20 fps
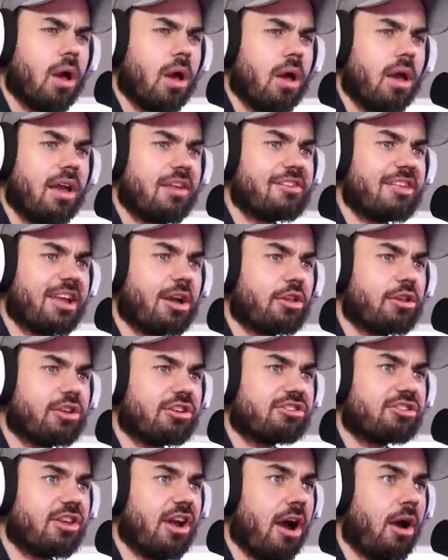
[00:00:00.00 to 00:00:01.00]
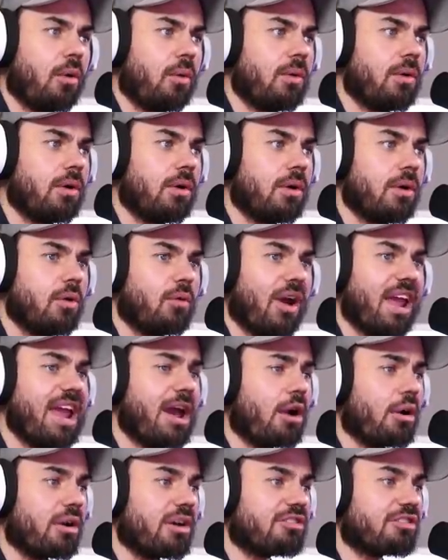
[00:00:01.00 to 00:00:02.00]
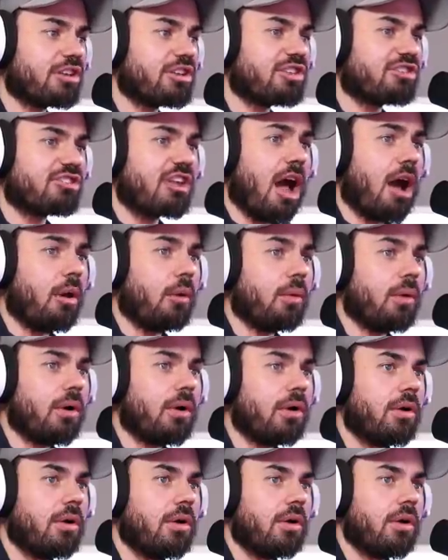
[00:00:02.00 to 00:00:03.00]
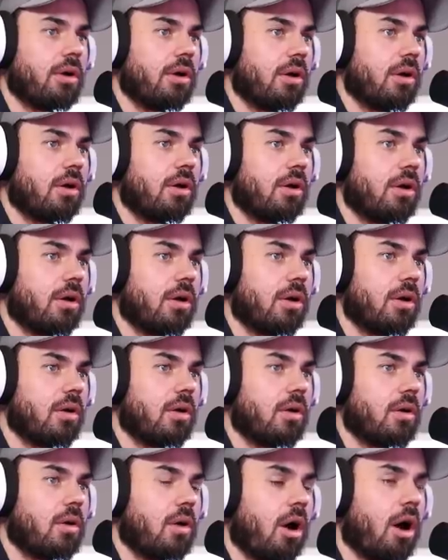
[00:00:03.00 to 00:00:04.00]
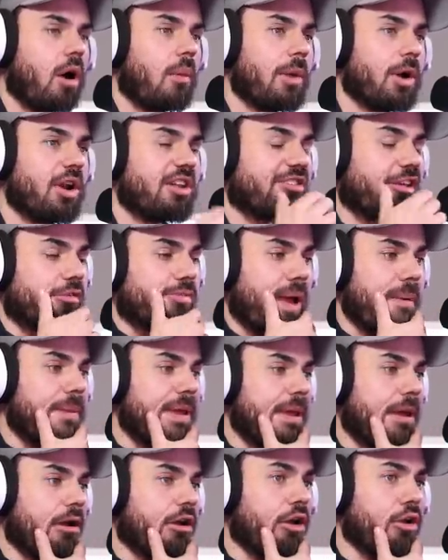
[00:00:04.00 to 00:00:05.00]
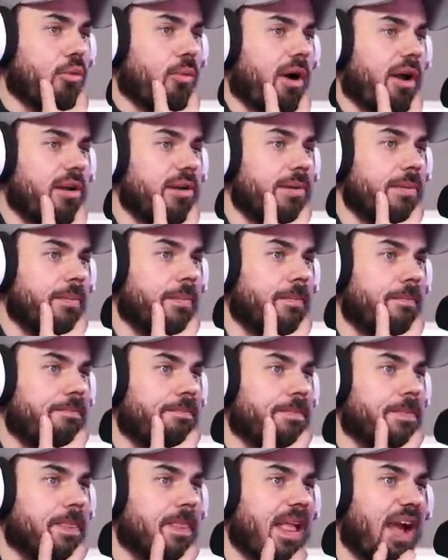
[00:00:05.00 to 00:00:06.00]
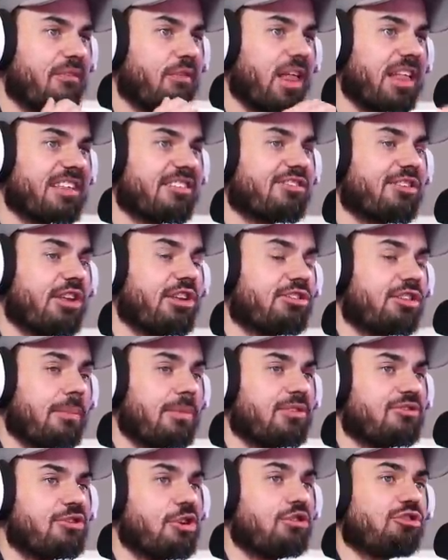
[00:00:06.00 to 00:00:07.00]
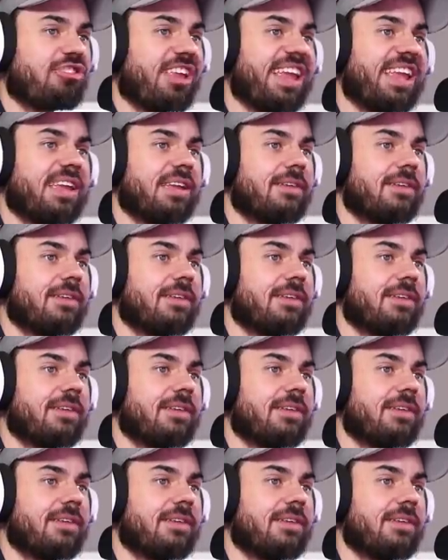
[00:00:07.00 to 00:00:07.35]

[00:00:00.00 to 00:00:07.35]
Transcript: Is it like under the snow? Right here. It's under the snow. Oh my goodness, this might be a good one. I feel like this is something juicy.